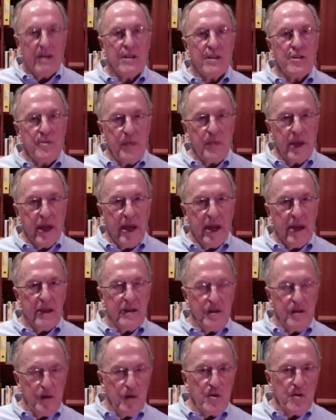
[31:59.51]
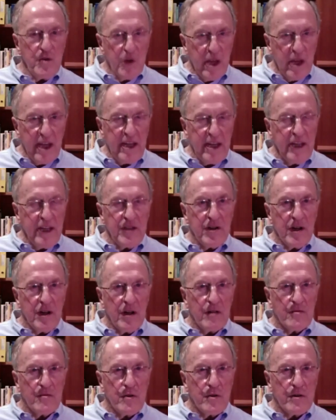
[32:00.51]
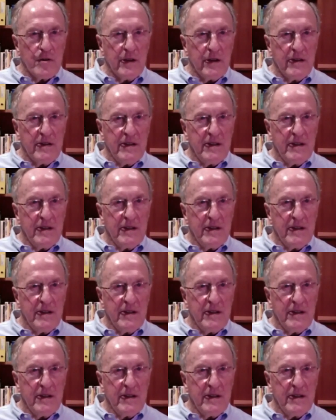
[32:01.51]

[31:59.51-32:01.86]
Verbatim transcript: to be to, to get into cold water,